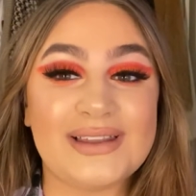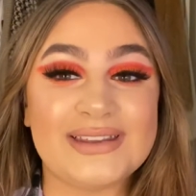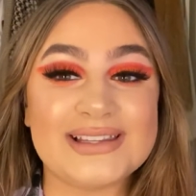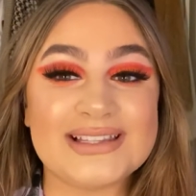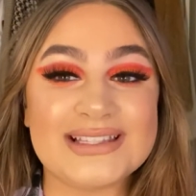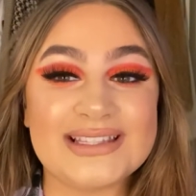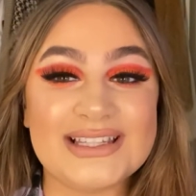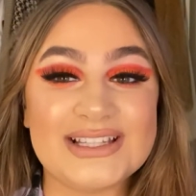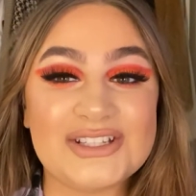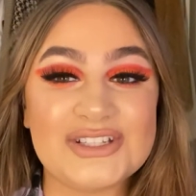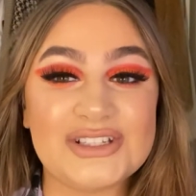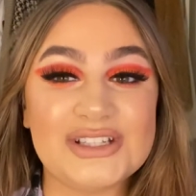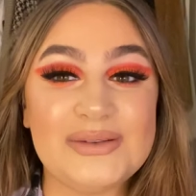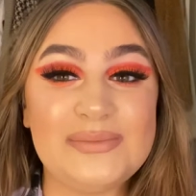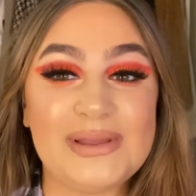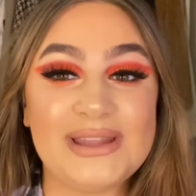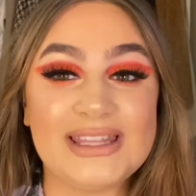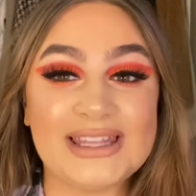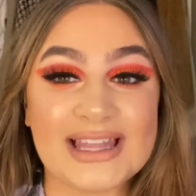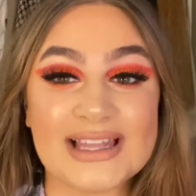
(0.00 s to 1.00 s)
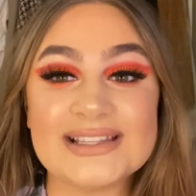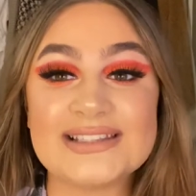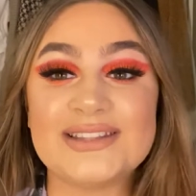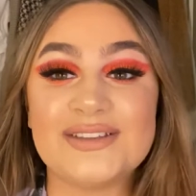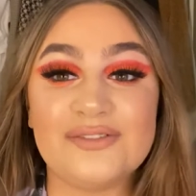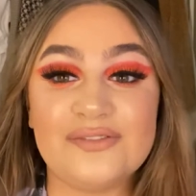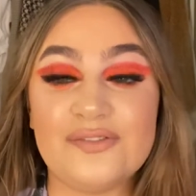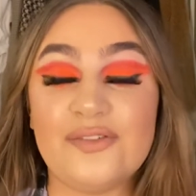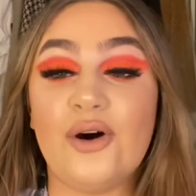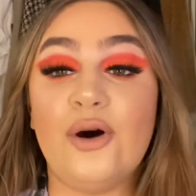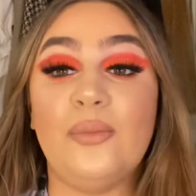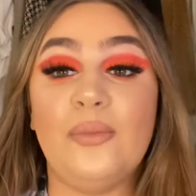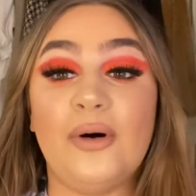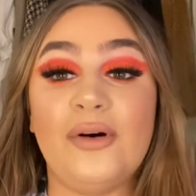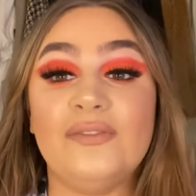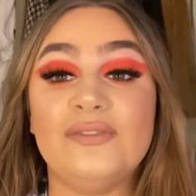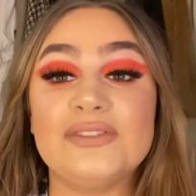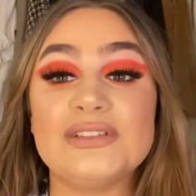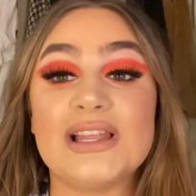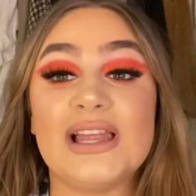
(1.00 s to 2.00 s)
And it's literally been less than four
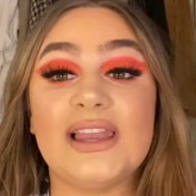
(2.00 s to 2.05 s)
months.